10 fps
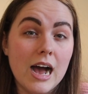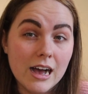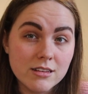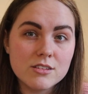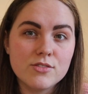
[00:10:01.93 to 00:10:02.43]

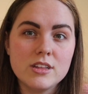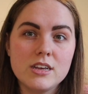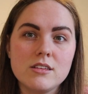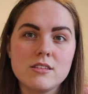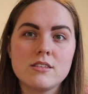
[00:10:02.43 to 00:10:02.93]
ask for
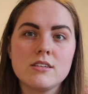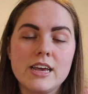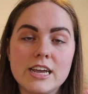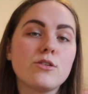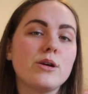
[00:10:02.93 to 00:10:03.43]
these
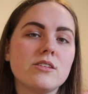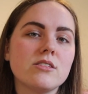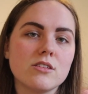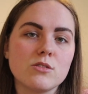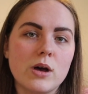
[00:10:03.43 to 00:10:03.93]

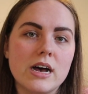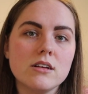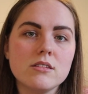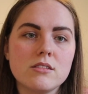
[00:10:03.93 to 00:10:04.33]
increases as well.